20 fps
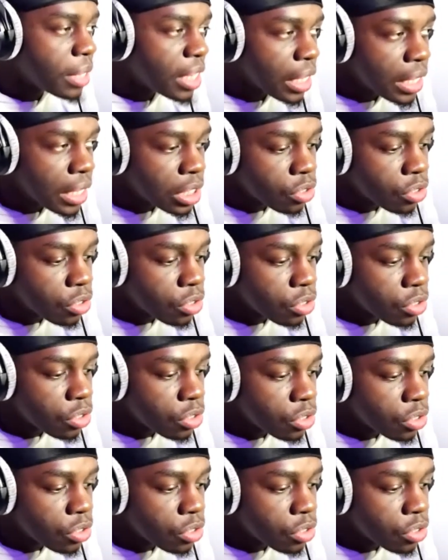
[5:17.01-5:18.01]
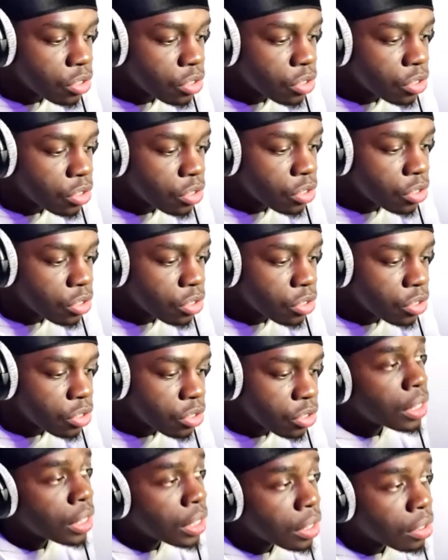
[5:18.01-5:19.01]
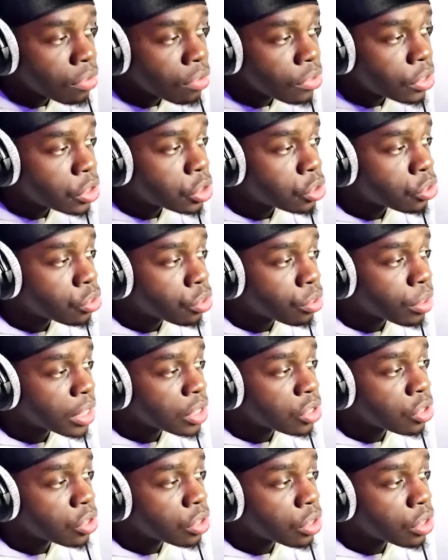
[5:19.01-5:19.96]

But yeah, let's start with the original question though.